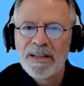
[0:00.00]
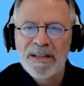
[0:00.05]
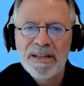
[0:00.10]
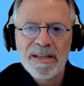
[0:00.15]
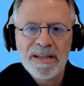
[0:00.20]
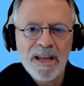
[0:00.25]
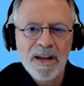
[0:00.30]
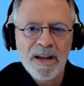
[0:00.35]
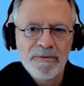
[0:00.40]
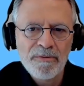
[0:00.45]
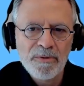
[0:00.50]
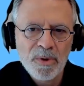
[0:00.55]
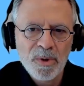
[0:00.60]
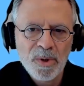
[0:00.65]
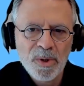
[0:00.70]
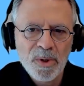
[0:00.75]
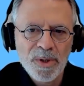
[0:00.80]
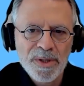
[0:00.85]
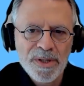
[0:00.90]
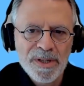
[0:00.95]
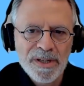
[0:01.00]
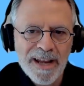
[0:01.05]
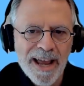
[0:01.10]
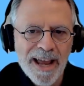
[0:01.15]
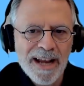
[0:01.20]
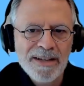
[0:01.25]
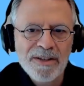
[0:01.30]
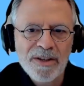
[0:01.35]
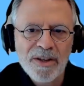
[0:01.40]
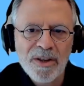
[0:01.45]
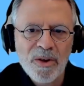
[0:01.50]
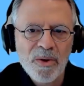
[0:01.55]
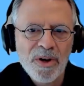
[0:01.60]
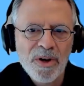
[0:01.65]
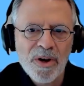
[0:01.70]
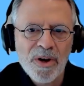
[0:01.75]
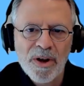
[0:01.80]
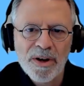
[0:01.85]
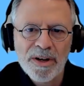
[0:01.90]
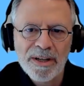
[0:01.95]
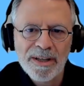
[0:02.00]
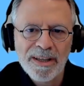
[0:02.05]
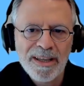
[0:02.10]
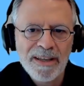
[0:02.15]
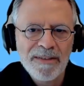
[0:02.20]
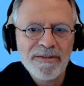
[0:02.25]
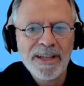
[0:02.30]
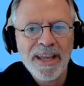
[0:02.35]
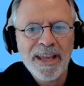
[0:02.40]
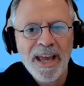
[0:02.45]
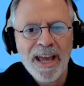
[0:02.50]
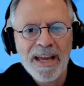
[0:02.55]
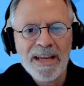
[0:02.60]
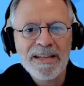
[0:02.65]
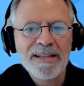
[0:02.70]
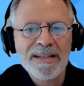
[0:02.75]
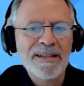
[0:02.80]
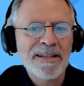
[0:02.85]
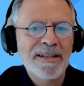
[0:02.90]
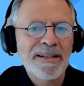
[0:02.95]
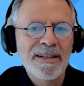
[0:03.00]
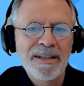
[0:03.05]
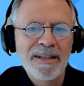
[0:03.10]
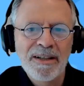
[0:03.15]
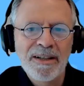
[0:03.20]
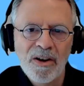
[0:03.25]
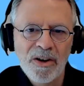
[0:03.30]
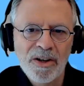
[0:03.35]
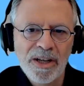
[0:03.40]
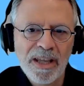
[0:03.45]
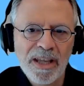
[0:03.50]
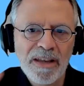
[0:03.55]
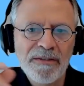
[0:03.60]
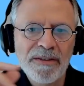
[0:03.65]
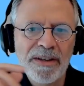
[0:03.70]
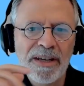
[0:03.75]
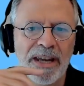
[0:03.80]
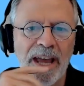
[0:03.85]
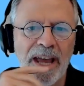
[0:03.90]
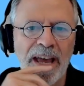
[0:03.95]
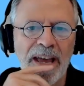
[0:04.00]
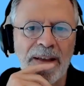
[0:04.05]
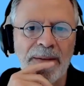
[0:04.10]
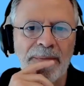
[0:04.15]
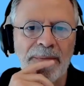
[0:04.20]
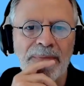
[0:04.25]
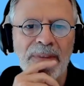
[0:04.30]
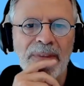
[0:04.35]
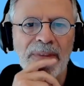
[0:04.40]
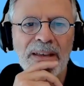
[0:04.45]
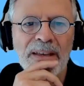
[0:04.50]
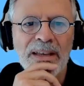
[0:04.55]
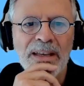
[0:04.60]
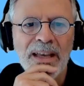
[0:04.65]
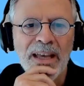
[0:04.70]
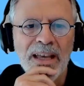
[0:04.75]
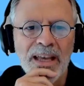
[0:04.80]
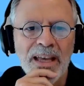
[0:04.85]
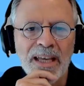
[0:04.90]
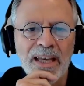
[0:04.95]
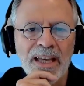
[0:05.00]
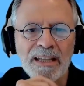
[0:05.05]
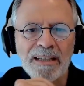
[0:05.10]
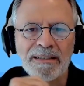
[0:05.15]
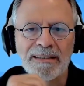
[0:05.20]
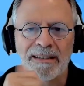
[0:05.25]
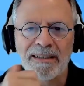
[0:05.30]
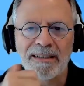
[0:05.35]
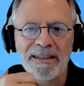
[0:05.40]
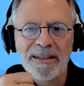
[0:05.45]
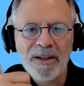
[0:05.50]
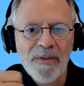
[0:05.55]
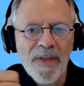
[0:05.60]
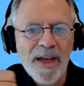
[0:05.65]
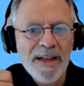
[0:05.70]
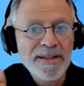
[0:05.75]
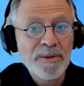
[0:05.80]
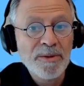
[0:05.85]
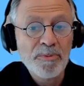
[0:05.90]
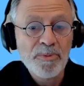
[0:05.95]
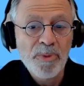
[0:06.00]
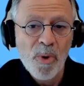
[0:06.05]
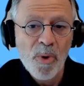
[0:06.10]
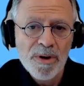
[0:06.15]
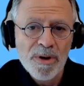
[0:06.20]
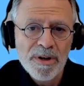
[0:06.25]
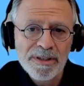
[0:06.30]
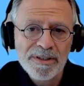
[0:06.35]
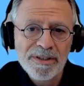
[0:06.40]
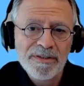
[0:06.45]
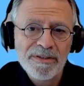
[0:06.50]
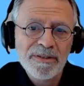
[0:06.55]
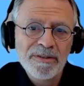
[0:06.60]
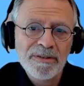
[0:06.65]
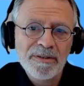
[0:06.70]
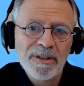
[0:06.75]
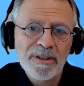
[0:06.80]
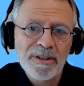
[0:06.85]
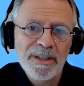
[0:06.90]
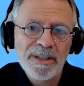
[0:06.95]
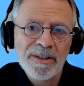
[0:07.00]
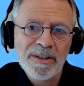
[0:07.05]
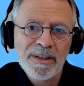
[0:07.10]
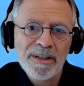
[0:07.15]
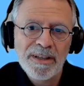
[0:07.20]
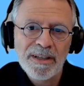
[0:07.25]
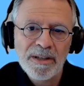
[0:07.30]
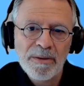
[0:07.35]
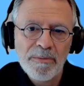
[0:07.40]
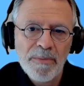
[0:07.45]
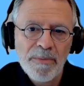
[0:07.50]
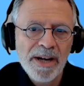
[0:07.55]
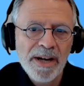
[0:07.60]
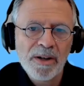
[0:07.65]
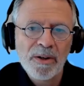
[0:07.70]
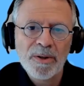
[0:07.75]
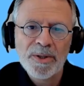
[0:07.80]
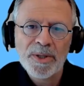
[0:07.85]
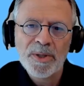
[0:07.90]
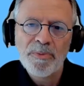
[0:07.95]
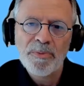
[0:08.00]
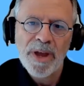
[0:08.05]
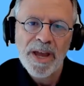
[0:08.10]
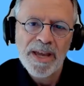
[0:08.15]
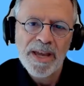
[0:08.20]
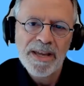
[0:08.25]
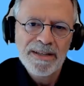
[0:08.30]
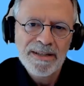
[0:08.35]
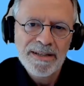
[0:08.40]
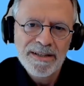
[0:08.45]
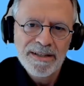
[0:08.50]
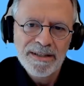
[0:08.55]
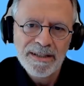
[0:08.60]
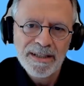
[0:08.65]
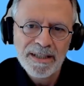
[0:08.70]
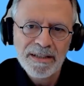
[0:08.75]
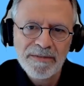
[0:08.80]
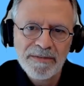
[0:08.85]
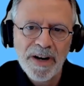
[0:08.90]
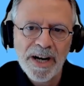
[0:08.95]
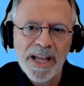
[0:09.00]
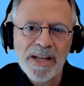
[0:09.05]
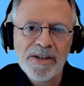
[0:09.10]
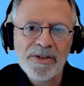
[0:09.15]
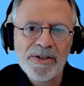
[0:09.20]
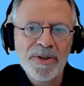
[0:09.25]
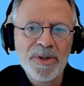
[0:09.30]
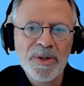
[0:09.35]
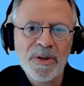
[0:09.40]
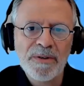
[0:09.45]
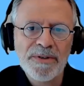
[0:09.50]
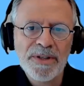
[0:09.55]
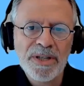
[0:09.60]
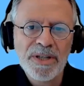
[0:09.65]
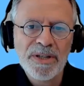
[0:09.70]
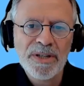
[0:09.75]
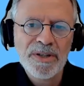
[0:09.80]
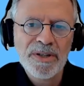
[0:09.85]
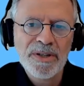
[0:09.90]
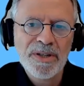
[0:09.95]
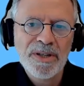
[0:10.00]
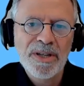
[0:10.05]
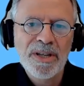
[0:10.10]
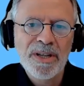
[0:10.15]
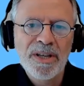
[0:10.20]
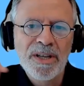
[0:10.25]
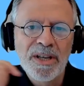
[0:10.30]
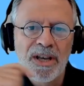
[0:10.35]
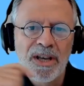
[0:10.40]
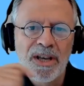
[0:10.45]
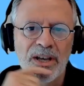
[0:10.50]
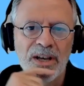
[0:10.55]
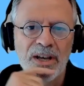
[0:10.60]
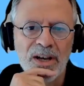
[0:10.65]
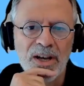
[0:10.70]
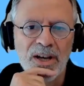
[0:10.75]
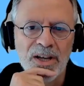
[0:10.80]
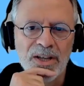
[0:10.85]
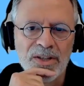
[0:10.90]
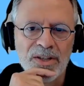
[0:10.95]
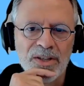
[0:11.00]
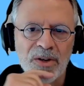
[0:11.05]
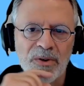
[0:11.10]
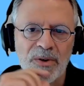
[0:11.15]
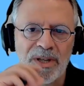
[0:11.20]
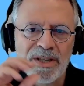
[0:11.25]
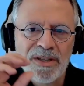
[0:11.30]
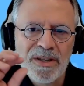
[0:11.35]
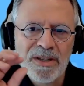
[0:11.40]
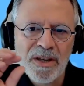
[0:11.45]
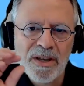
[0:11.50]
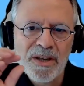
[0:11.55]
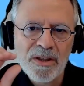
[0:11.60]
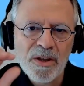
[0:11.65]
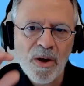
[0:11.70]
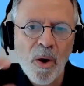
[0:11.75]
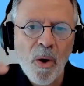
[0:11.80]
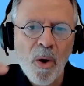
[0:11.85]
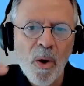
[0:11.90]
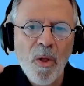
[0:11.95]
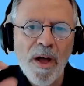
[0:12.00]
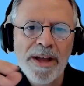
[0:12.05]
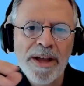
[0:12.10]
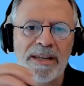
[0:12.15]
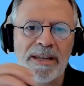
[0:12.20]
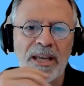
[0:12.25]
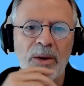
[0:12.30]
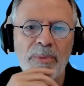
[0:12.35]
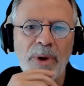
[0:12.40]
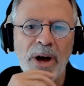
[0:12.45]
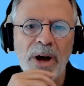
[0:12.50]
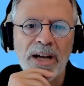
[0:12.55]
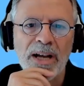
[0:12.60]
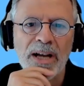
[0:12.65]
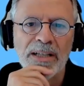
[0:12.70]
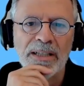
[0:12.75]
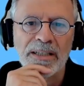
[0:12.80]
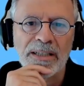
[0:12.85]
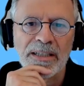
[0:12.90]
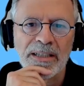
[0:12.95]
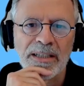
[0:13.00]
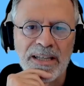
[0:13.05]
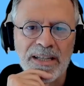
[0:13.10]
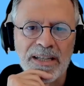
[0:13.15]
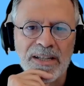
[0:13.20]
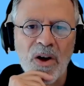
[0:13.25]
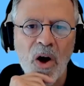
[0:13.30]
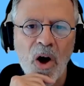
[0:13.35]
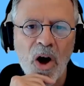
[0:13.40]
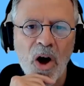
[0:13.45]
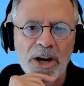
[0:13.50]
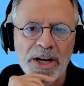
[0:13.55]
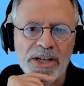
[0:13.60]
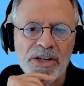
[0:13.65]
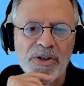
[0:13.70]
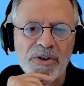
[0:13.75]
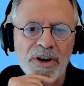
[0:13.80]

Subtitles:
set of rules executed on a given case on a given day. And that's important in the medical space, in financial services. So it's the whole idea behind this audit